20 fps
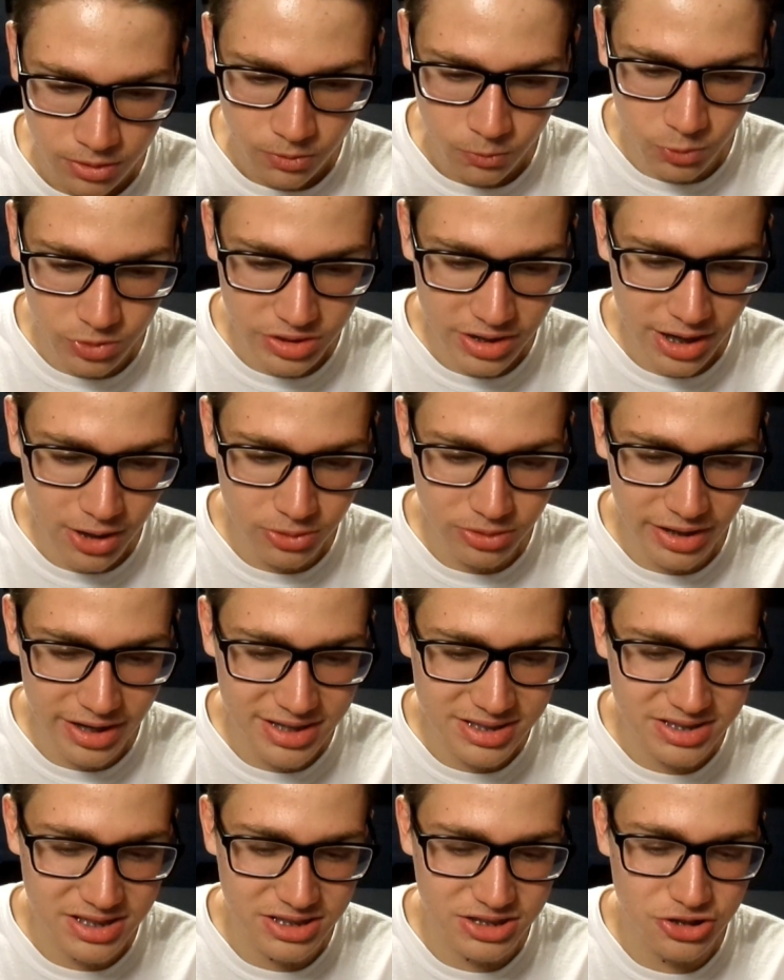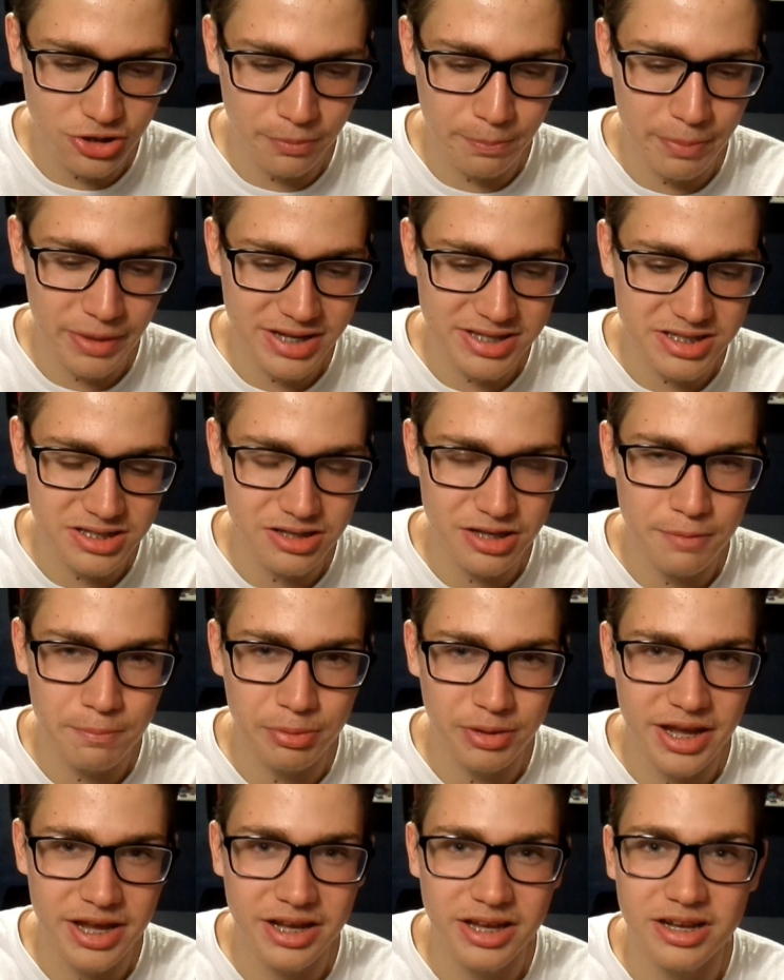Without laces, you're basically
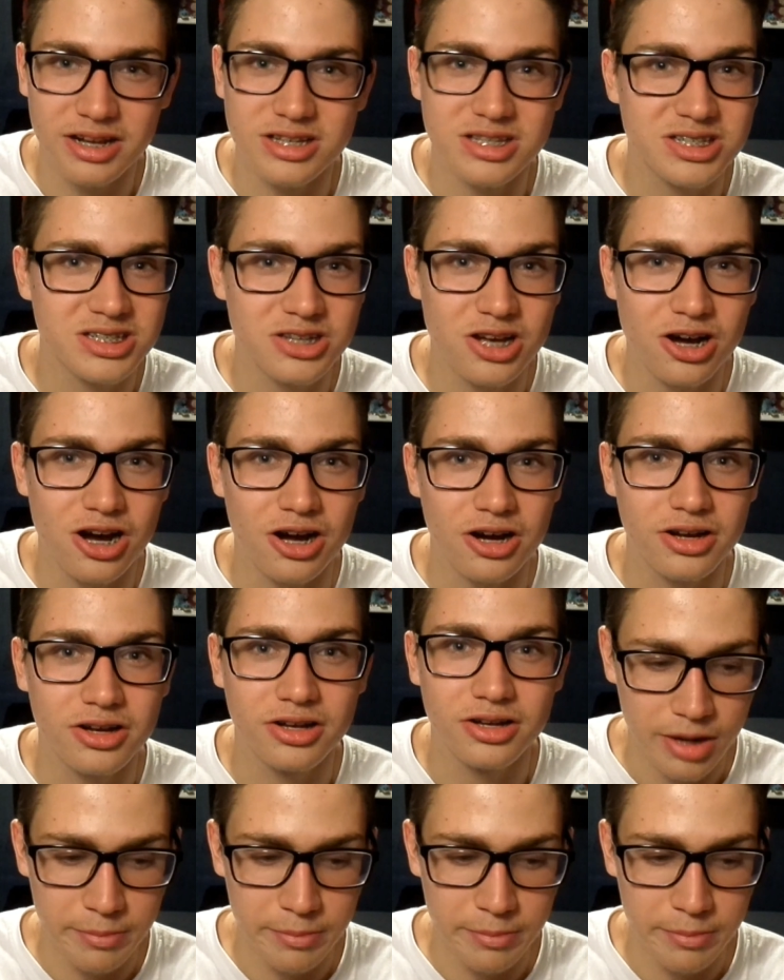playing in a sock.